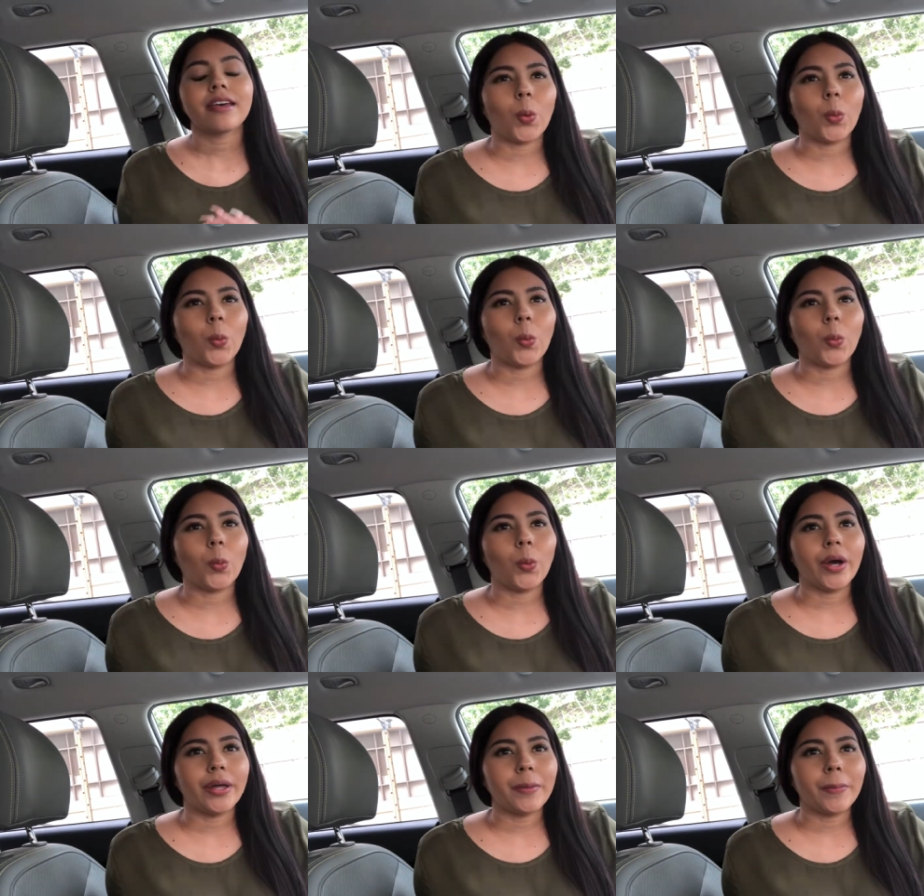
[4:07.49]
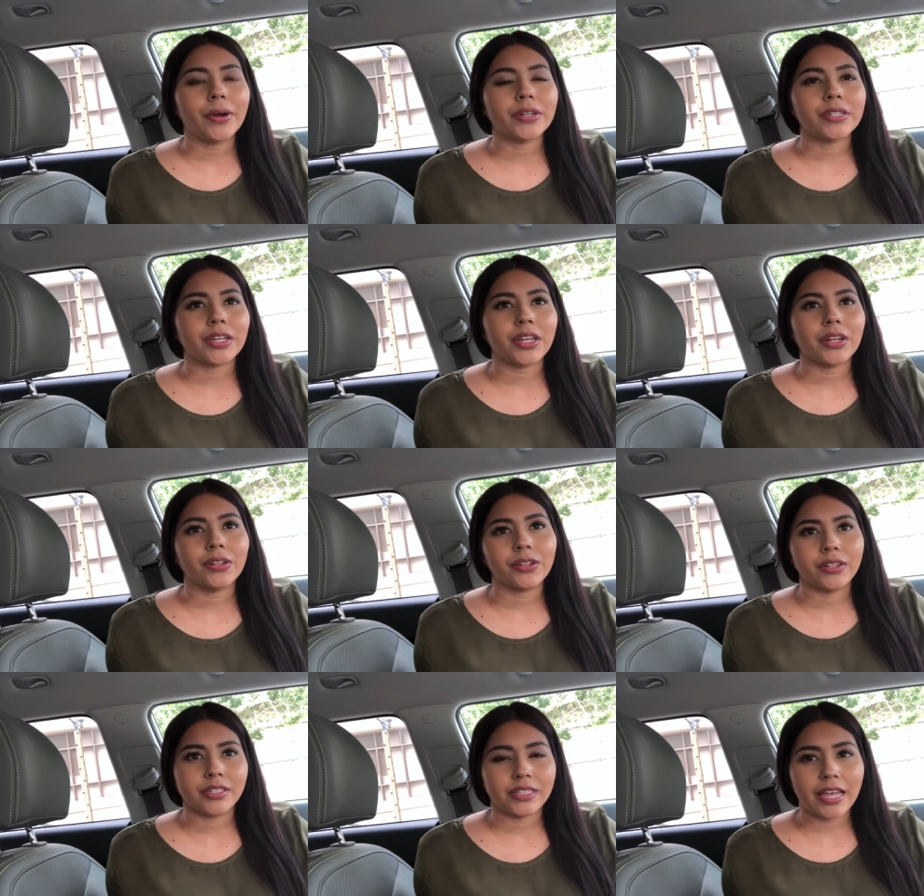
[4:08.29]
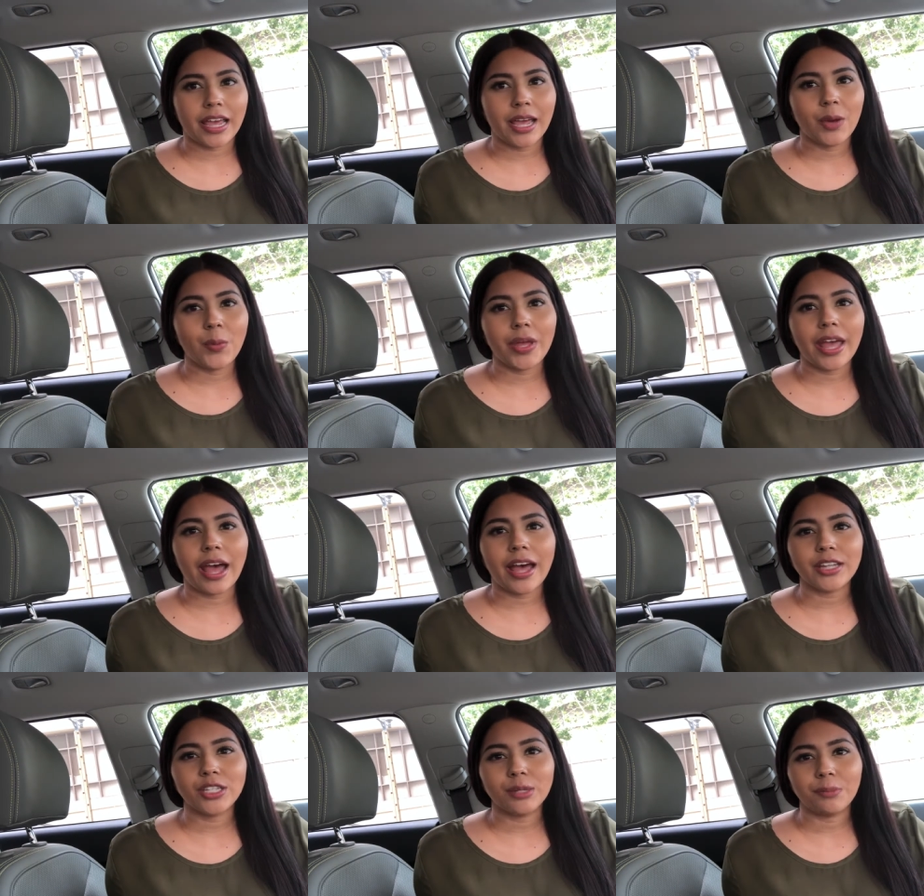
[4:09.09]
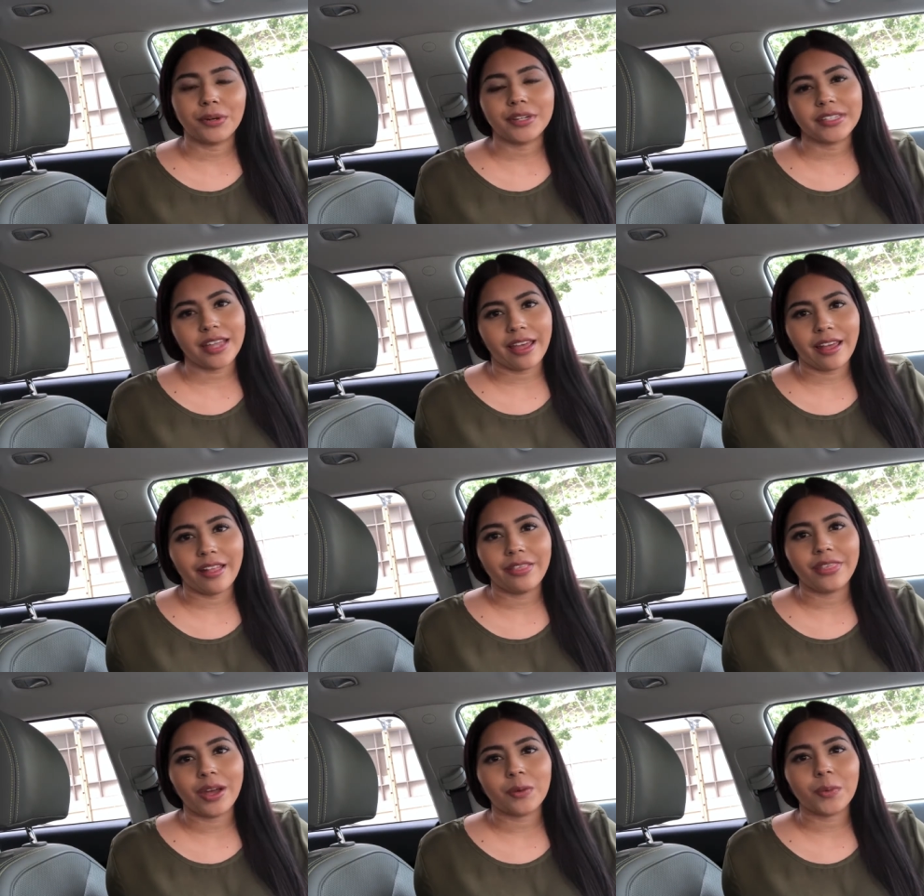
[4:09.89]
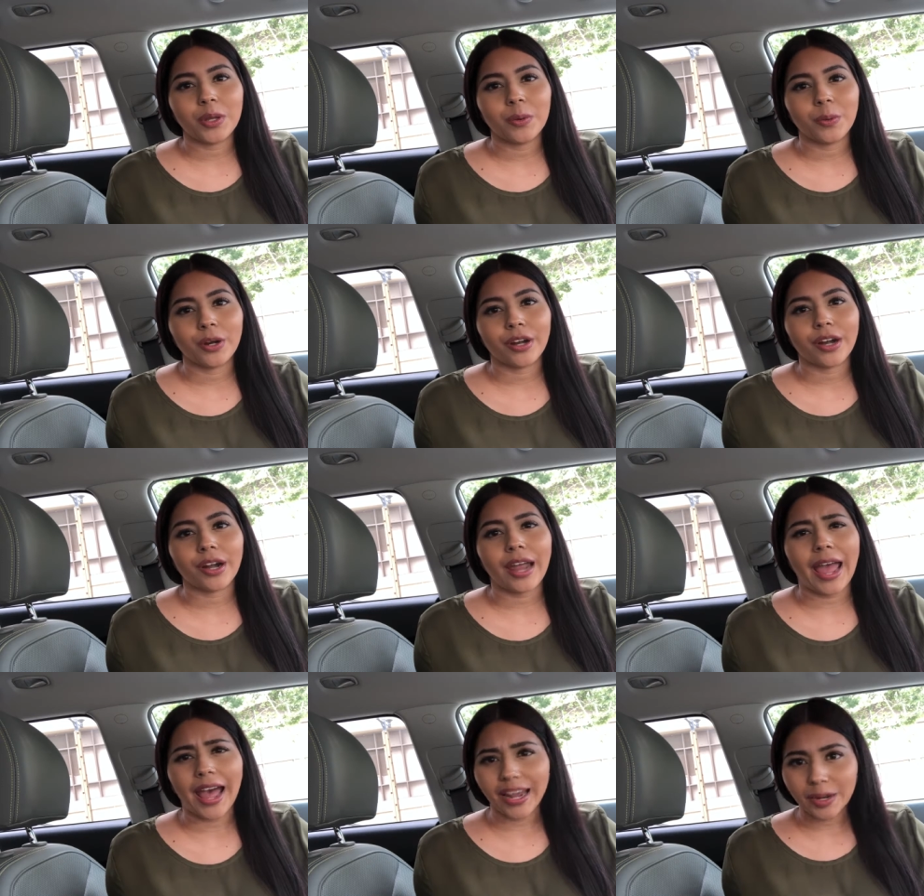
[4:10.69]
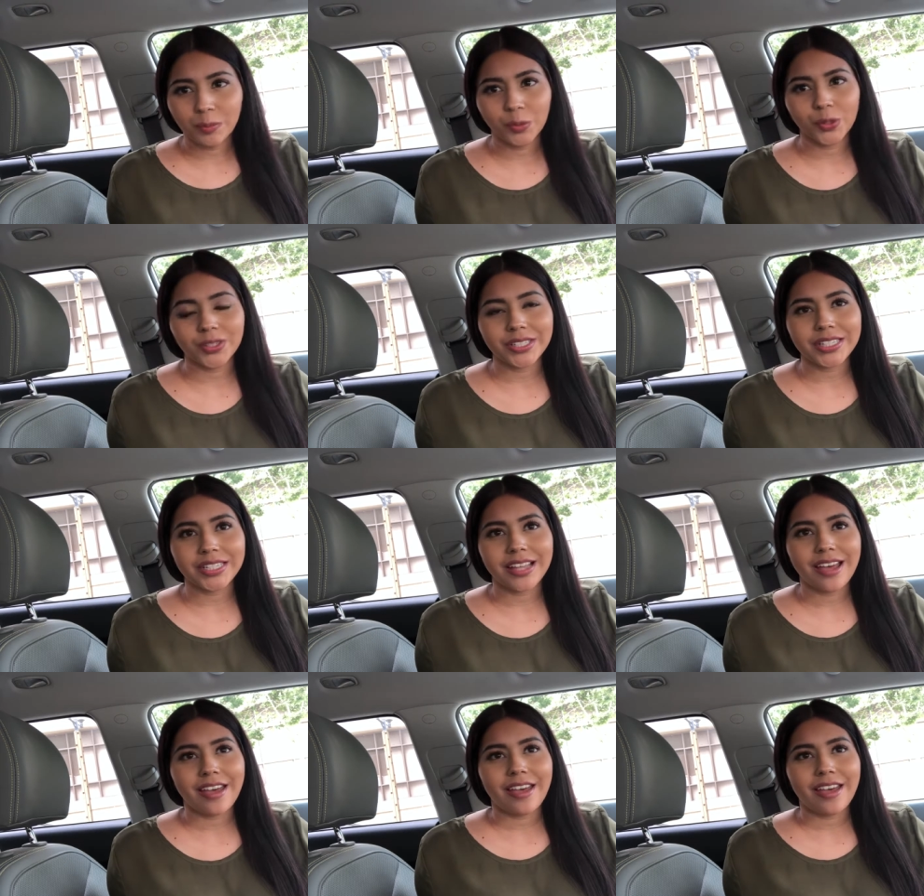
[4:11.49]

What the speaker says: One particular day we had to pretend that we were animals,